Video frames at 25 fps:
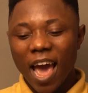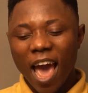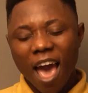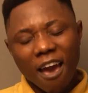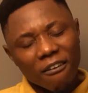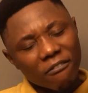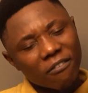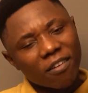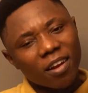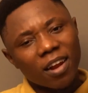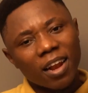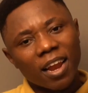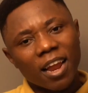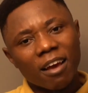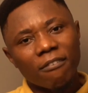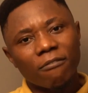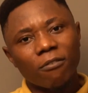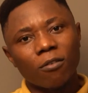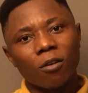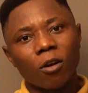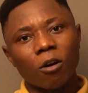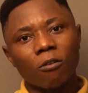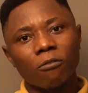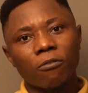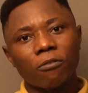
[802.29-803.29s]
every
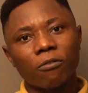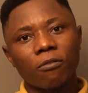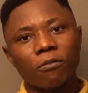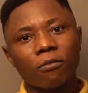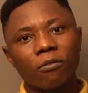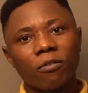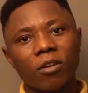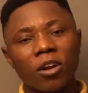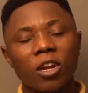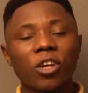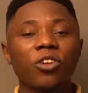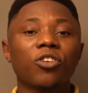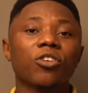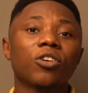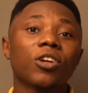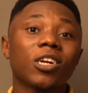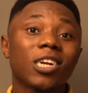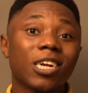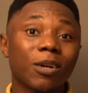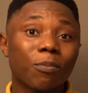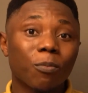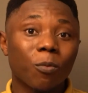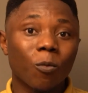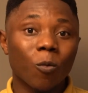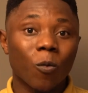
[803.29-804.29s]
level of
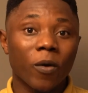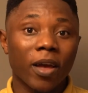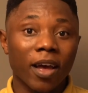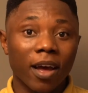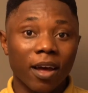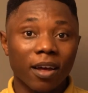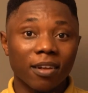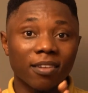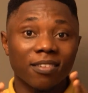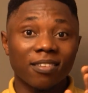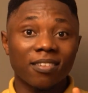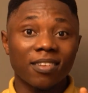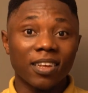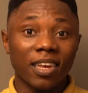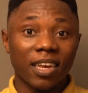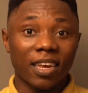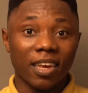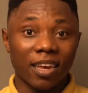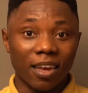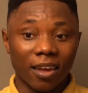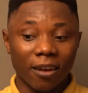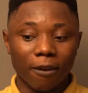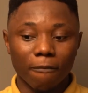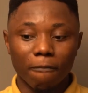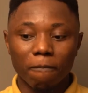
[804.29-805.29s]
relationship we are
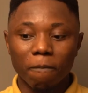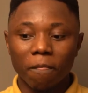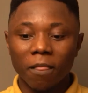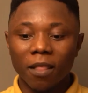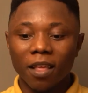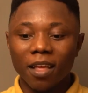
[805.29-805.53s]
seeking,